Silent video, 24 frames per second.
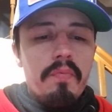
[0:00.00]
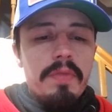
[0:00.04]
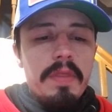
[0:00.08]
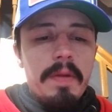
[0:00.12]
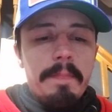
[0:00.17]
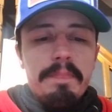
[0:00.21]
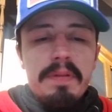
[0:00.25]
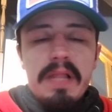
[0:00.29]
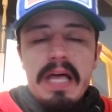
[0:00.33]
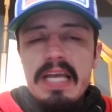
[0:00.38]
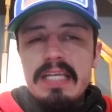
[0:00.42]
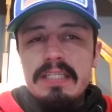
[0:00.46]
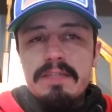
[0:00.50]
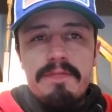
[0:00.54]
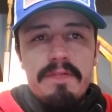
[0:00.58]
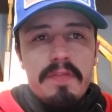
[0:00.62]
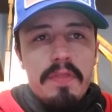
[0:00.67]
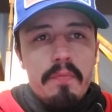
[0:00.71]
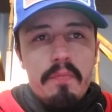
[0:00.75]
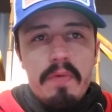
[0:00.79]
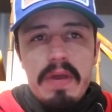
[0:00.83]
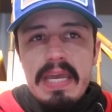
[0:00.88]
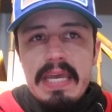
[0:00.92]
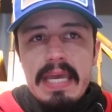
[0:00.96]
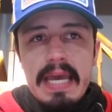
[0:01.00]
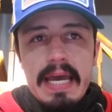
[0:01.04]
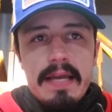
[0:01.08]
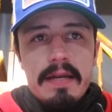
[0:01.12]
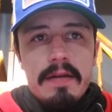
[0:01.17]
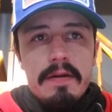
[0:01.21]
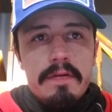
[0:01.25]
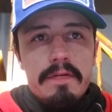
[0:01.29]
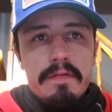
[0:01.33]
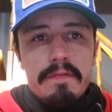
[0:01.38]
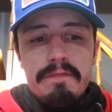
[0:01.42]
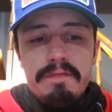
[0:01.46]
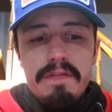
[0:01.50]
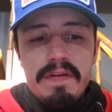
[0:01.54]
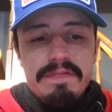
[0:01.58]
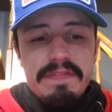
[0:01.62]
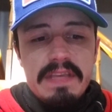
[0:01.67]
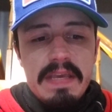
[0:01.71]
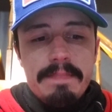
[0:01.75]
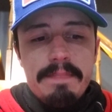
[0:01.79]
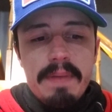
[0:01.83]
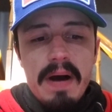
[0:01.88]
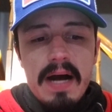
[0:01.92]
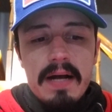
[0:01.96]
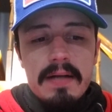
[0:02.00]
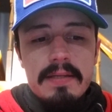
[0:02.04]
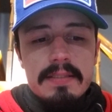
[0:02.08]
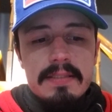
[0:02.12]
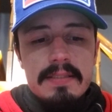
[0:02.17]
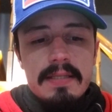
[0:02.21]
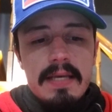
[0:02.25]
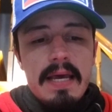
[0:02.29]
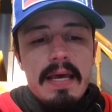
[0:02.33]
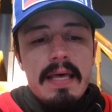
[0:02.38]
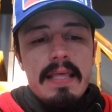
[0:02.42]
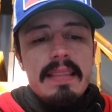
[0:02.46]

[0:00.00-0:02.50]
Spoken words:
the plays for the weekend, $50.